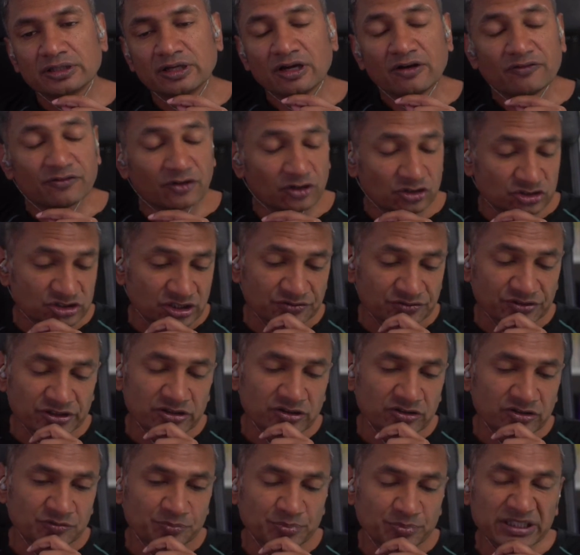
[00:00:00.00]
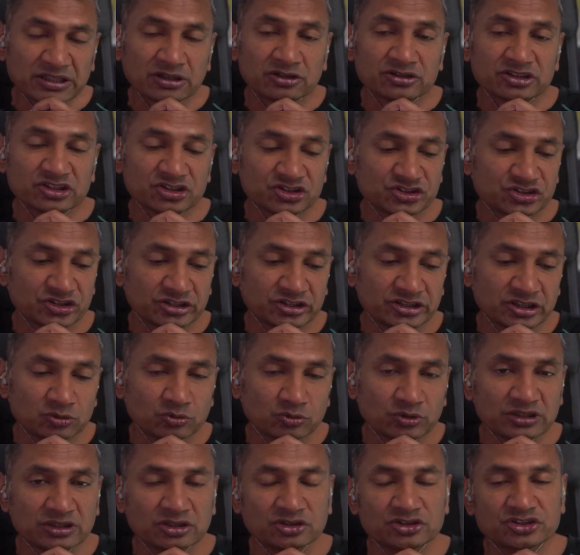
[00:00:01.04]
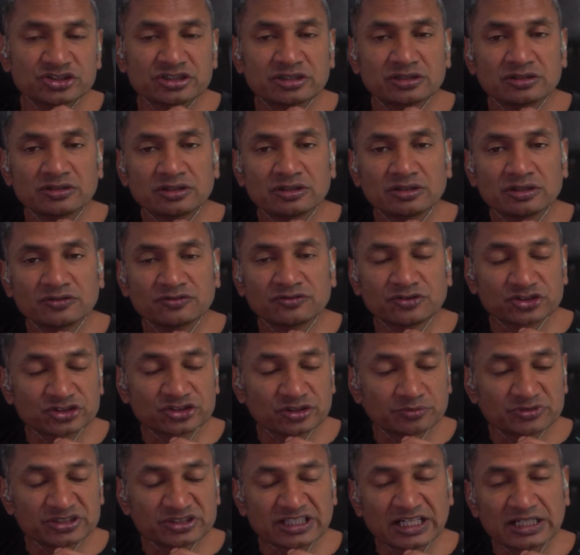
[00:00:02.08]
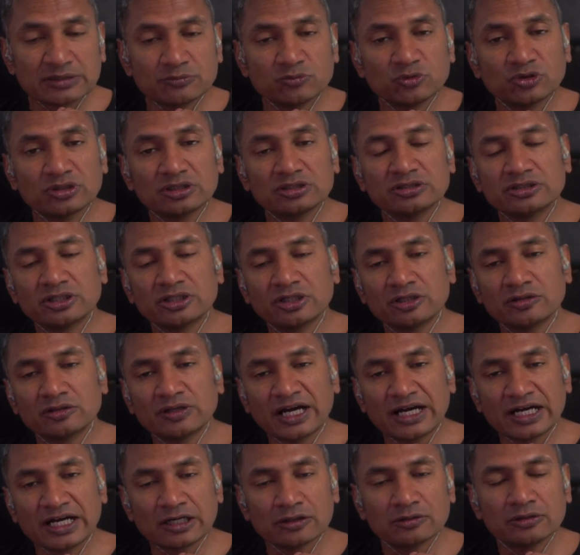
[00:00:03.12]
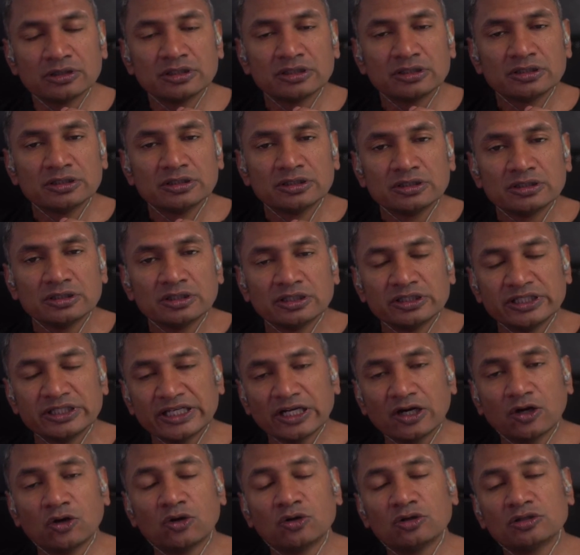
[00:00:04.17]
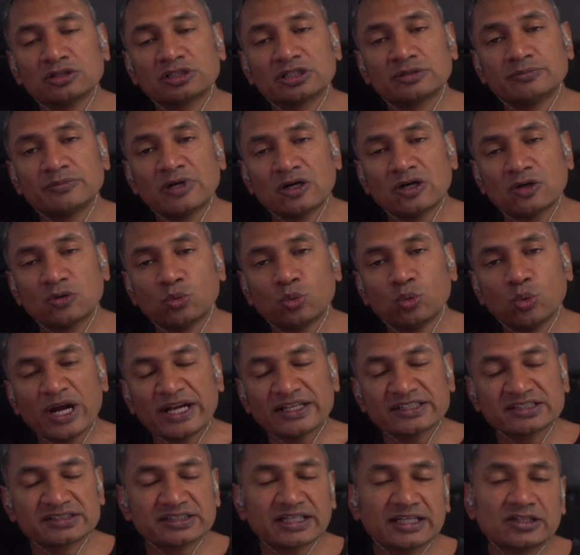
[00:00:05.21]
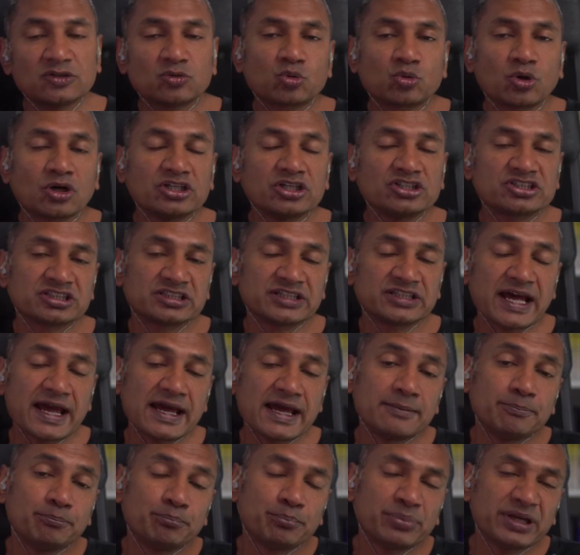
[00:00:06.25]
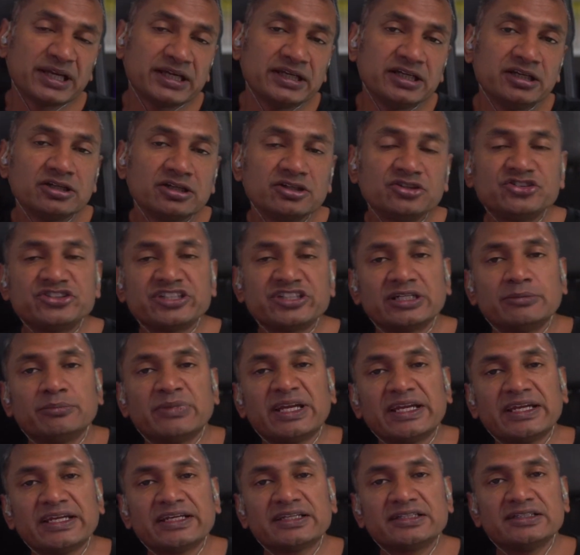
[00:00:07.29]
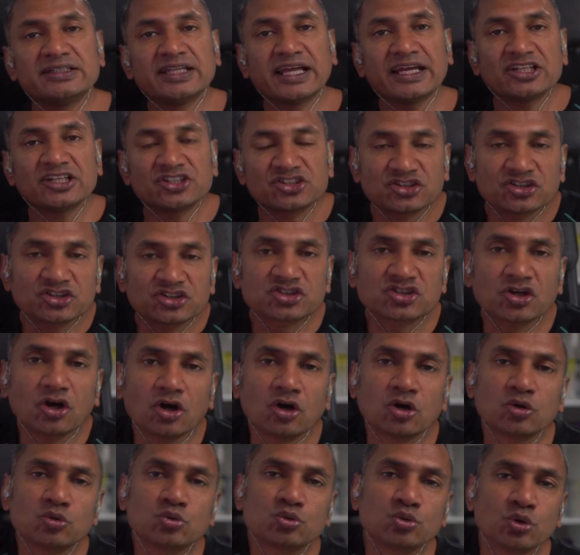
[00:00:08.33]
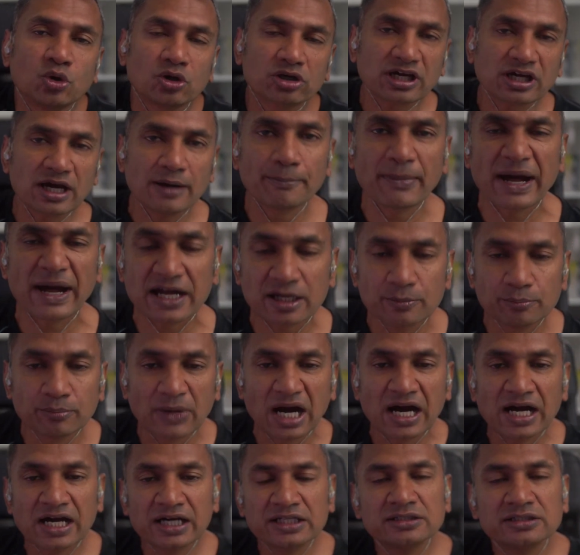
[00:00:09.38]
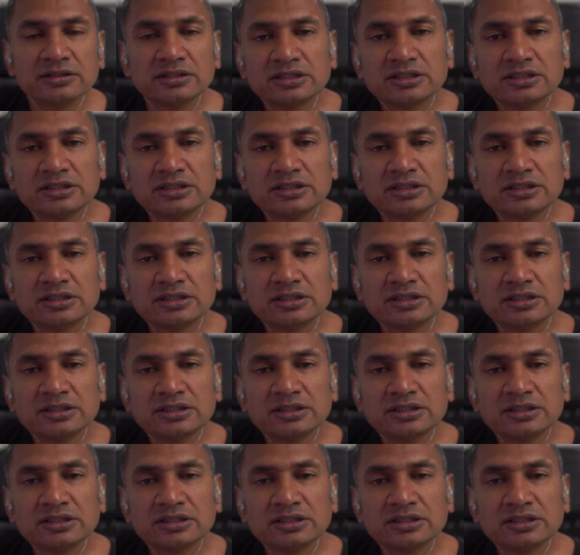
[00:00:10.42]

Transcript: those of you who've been on this journey with us for some time will know how the Oldham West and Royton MP, Jim Ignatius or Rook McMAHON,